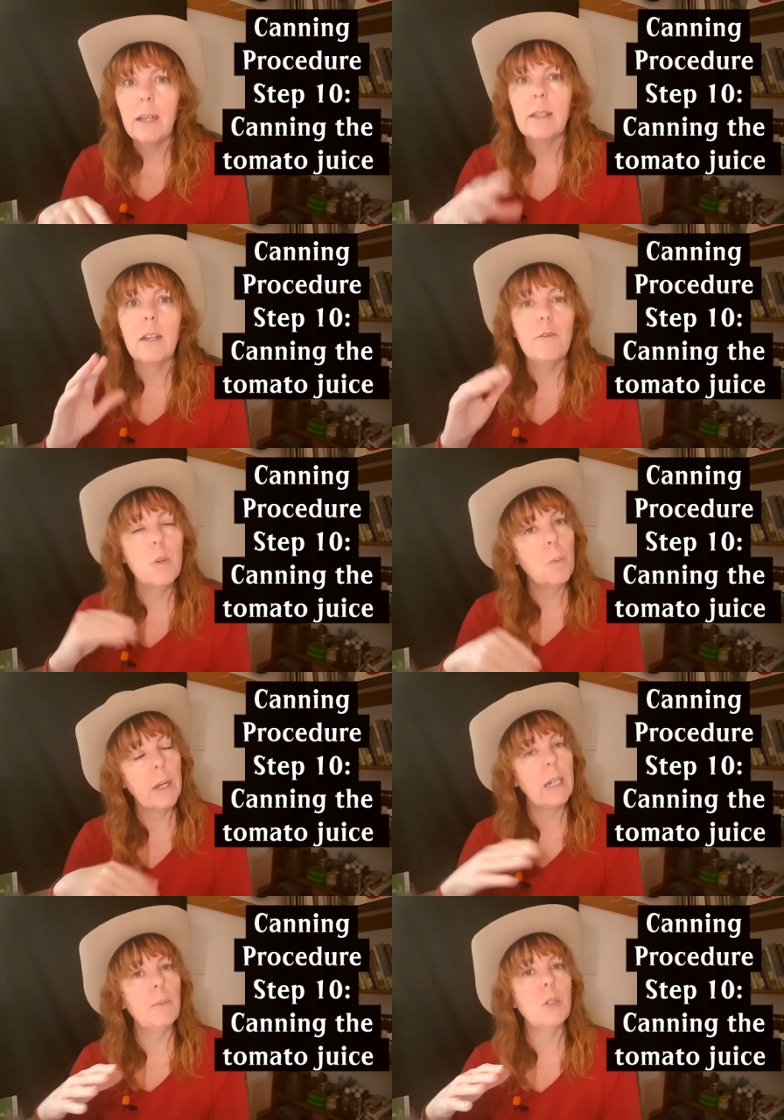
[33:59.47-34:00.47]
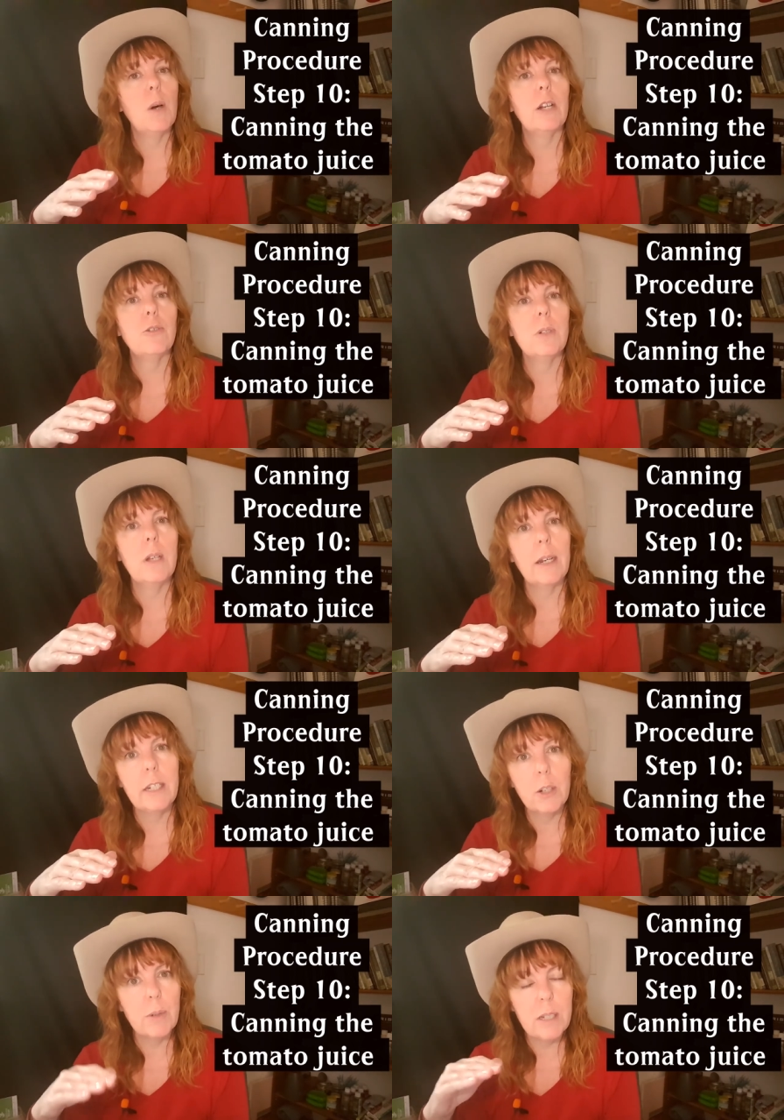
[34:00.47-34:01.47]
that if you bring it up to one hundred
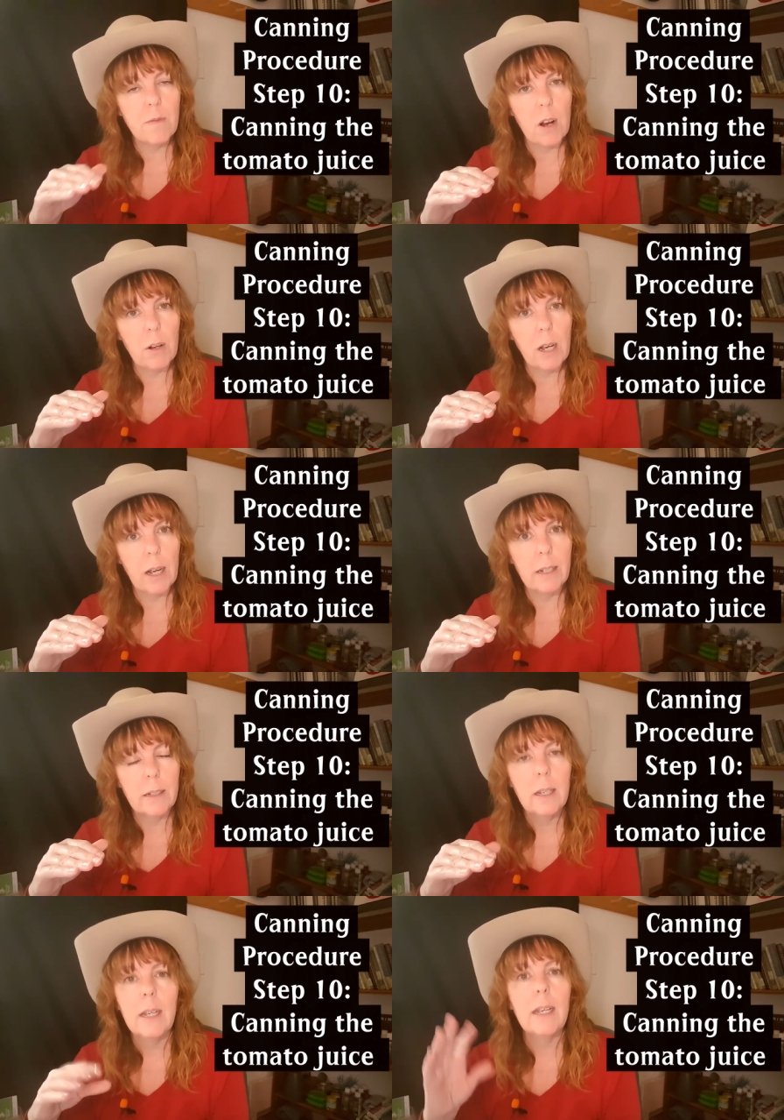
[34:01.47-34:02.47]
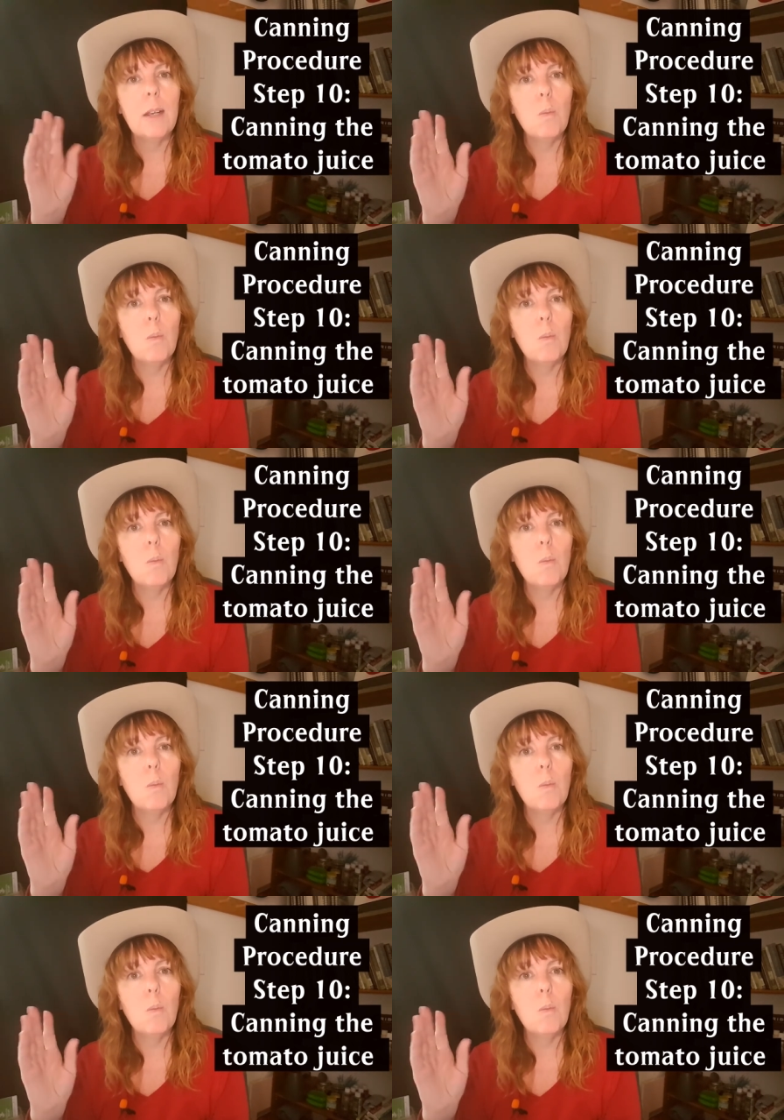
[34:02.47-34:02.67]
ninety degrees Fahrenheit, it